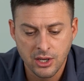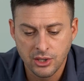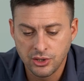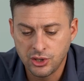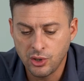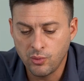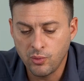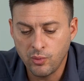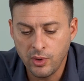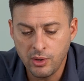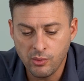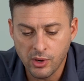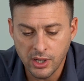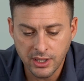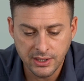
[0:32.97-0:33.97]
So we
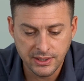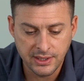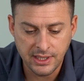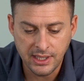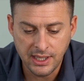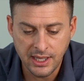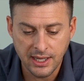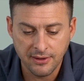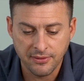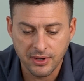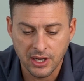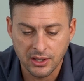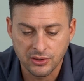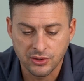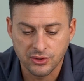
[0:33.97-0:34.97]
want to see if
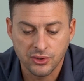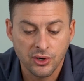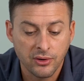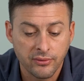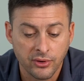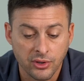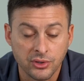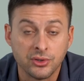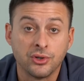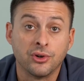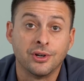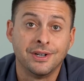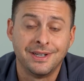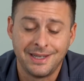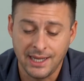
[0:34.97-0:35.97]
Kik servers
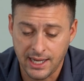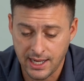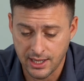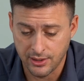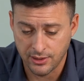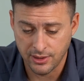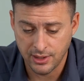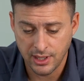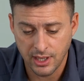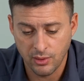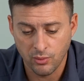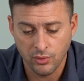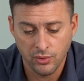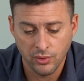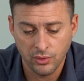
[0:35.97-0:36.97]
are down,
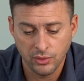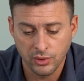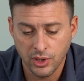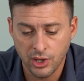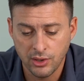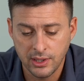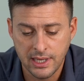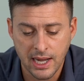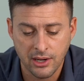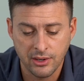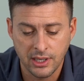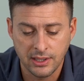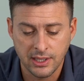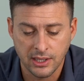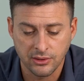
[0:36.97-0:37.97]
and we'll go to
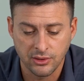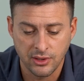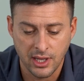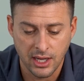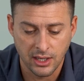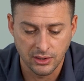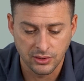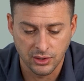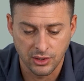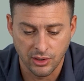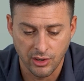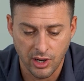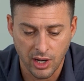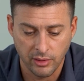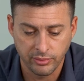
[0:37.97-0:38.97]
Downdetector. That is a
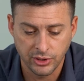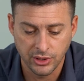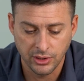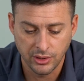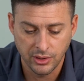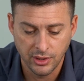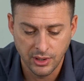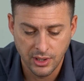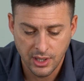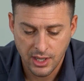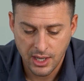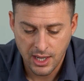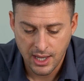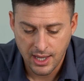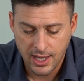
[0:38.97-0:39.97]
good option.
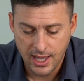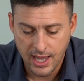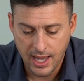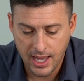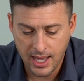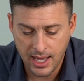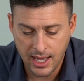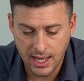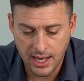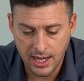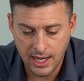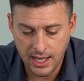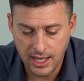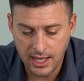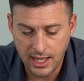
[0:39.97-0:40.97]

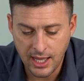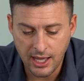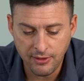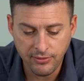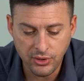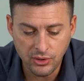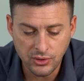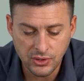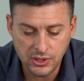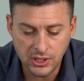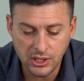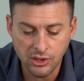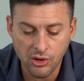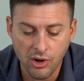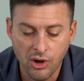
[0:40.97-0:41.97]
And if you see
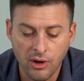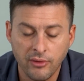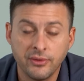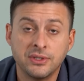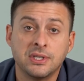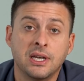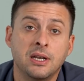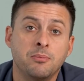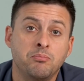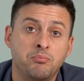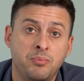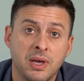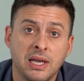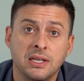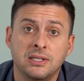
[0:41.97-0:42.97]
an all of a sudden
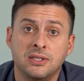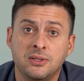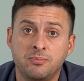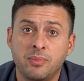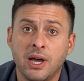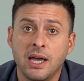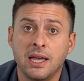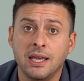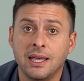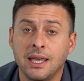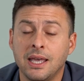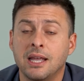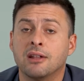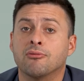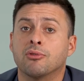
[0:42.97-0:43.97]
big spike
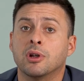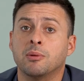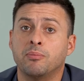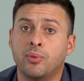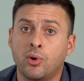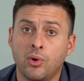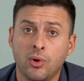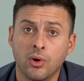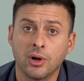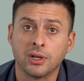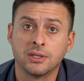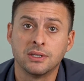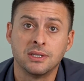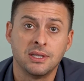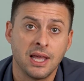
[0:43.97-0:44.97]
in
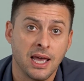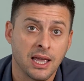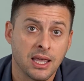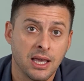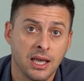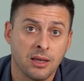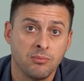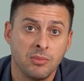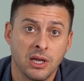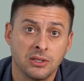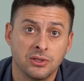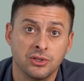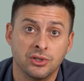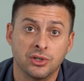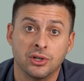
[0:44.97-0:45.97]
reports that Kik
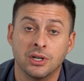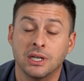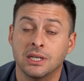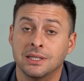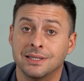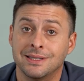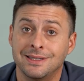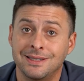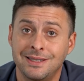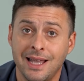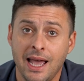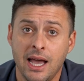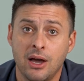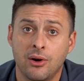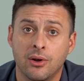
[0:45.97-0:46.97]
messenger is
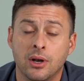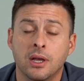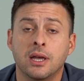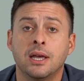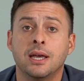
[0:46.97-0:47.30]
down,